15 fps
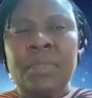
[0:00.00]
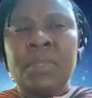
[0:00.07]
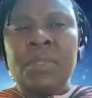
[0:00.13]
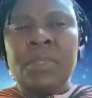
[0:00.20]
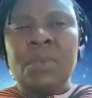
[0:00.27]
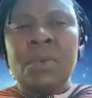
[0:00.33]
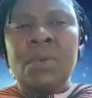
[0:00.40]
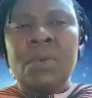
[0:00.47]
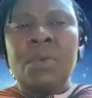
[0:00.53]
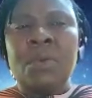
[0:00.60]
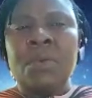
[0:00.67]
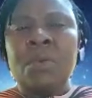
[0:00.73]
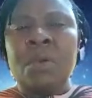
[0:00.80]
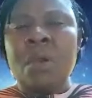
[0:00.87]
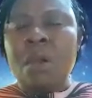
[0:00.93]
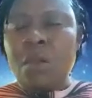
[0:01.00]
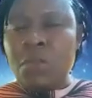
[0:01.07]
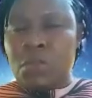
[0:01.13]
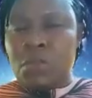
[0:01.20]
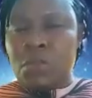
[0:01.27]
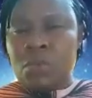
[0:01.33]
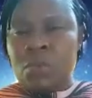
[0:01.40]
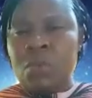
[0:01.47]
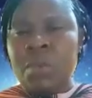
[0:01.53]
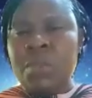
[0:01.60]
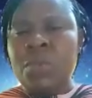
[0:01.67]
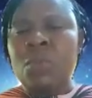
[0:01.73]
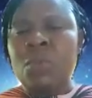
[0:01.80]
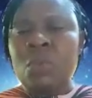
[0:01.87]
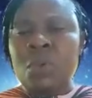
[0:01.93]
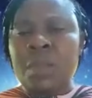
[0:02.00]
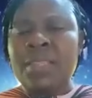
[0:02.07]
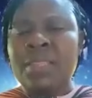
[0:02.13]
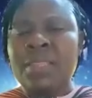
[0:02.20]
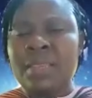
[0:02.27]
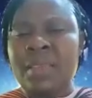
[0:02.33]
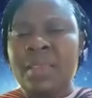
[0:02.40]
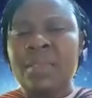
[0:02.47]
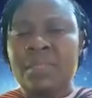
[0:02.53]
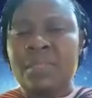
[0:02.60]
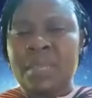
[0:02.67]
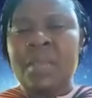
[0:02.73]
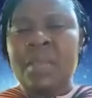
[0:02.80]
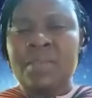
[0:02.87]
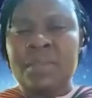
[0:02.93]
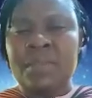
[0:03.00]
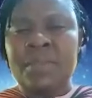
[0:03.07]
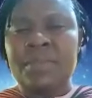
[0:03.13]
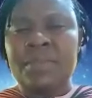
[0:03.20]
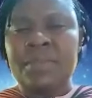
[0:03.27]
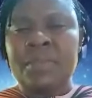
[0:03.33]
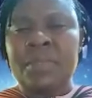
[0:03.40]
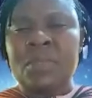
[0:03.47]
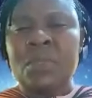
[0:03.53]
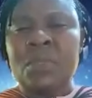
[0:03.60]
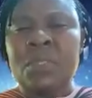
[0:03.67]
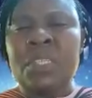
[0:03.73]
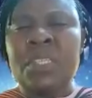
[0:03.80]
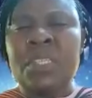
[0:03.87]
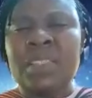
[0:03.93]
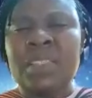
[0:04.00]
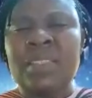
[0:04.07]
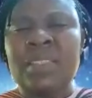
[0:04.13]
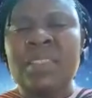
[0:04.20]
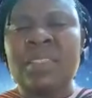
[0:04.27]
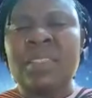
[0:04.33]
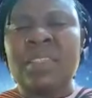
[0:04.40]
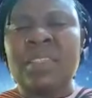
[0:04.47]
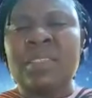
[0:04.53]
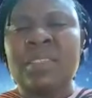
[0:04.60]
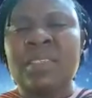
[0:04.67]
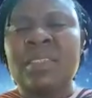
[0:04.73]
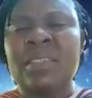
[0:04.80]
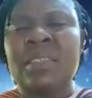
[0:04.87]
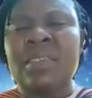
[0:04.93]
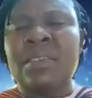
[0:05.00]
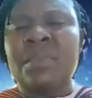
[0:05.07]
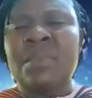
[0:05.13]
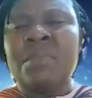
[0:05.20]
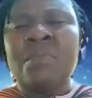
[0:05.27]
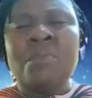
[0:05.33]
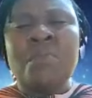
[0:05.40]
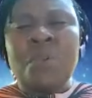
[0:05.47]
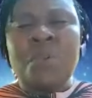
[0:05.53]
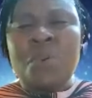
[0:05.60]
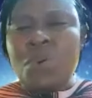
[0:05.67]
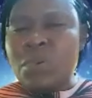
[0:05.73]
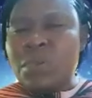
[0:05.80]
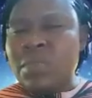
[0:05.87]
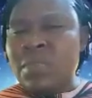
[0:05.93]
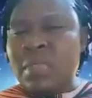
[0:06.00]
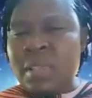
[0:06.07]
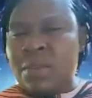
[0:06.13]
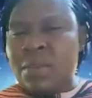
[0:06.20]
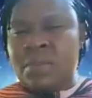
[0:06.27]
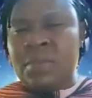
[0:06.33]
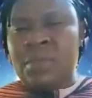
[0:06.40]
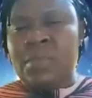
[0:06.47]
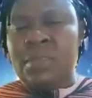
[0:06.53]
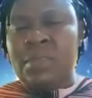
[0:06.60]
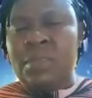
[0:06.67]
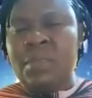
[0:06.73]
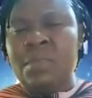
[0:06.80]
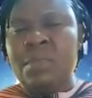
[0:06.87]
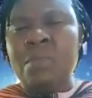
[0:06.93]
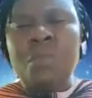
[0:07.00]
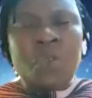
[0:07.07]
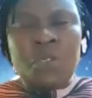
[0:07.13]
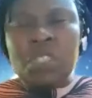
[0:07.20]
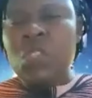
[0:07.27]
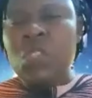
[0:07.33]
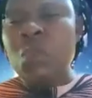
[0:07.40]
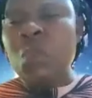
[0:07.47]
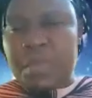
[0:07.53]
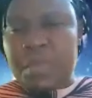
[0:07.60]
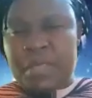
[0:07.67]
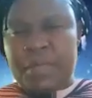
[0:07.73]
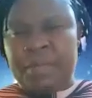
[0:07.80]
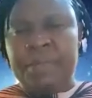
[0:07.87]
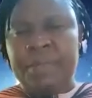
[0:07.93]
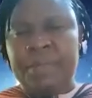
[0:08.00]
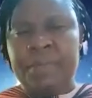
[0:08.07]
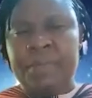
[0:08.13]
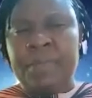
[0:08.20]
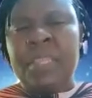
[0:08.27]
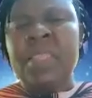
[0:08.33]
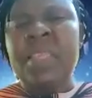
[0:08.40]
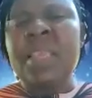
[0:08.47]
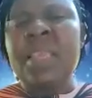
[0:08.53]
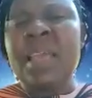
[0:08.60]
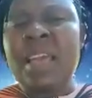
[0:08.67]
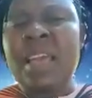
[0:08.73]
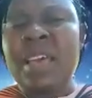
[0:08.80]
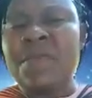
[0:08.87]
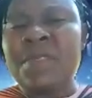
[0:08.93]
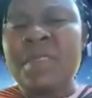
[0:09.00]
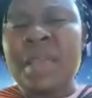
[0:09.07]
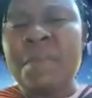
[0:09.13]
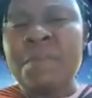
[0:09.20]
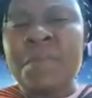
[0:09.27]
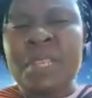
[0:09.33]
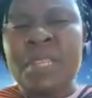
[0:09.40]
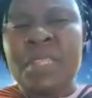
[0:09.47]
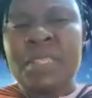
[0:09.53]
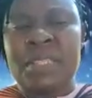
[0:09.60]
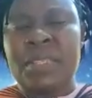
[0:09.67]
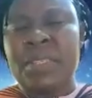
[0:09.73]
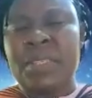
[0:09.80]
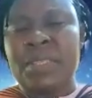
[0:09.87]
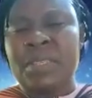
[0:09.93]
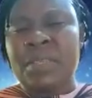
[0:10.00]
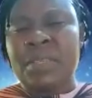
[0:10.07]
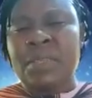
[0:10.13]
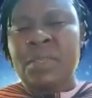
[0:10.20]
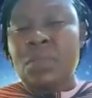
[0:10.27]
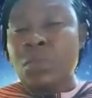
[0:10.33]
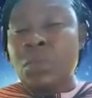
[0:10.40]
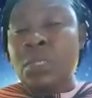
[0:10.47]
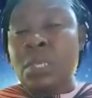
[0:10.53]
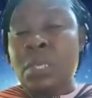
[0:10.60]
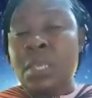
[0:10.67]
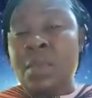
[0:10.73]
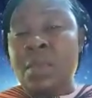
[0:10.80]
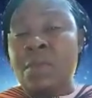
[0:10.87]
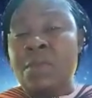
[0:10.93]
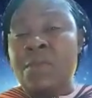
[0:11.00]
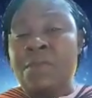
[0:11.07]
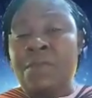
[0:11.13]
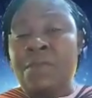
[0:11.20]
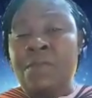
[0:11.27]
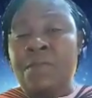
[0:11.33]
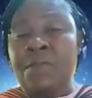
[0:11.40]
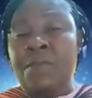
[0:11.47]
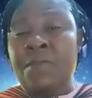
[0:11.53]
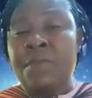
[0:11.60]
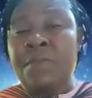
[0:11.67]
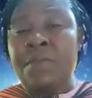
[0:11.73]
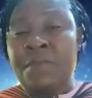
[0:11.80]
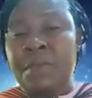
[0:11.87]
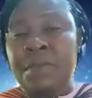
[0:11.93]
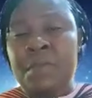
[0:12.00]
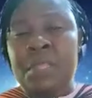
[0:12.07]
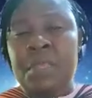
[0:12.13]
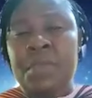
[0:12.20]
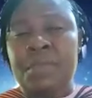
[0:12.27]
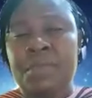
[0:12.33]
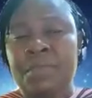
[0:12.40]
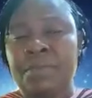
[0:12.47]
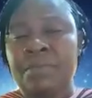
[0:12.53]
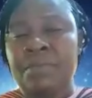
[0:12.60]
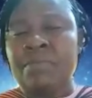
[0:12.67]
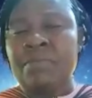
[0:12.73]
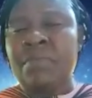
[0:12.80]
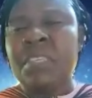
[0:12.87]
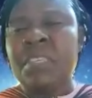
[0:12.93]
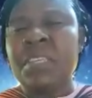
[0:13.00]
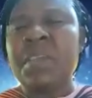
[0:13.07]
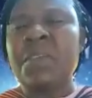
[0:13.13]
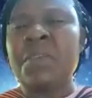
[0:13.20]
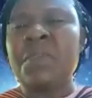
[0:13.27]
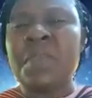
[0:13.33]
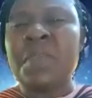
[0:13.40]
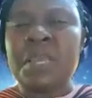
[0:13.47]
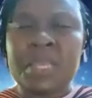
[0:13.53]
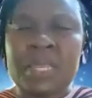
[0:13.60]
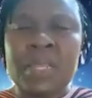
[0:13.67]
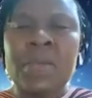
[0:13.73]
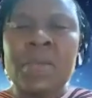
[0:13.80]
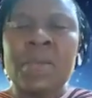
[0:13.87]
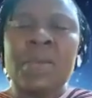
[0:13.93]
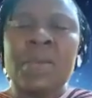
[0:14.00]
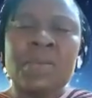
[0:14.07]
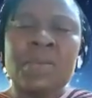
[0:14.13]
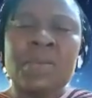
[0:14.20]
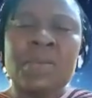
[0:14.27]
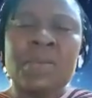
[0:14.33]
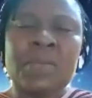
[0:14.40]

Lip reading: So also, when you look at the girl child, you see that most girls, most women, they have the ability to take care of the family, take care of their in-laws,